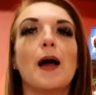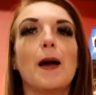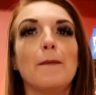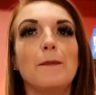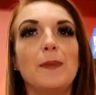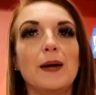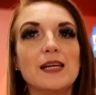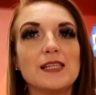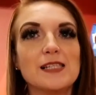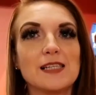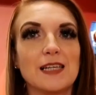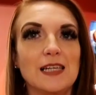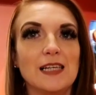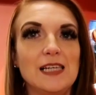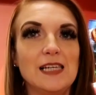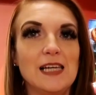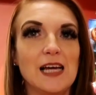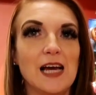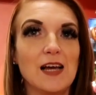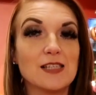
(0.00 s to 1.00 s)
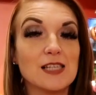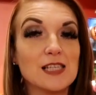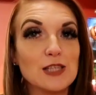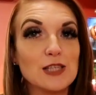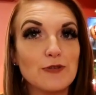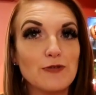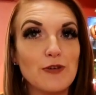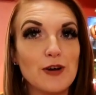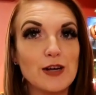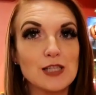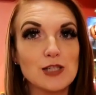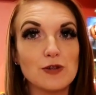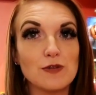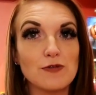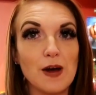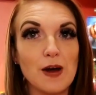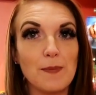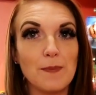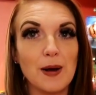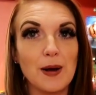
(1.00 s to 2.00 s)
Basically, since the 1st of
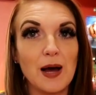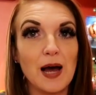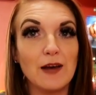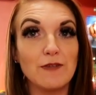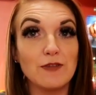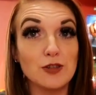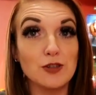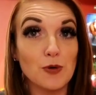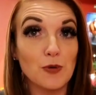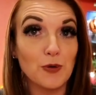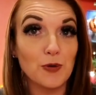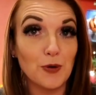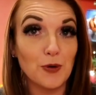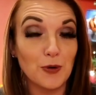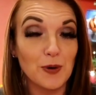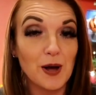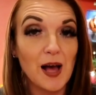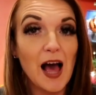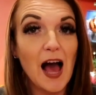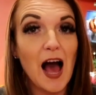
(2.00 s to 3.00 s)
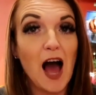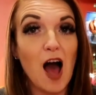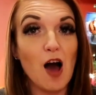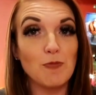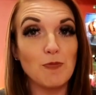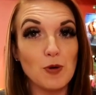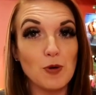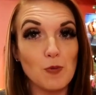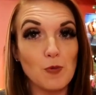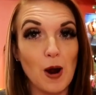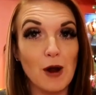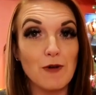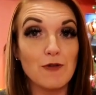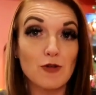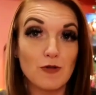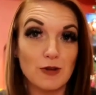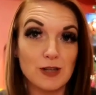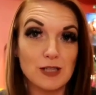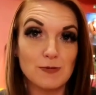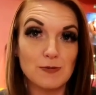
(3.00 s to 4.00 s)
November, if you don't know, I've been wearing
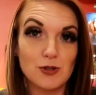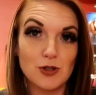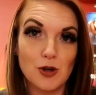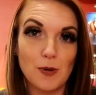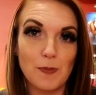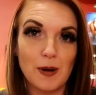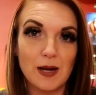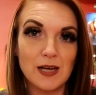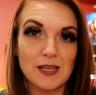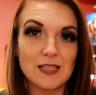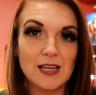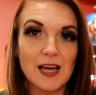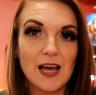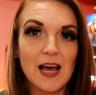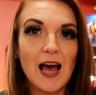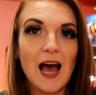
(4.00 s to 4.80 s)
Christmas jumpers,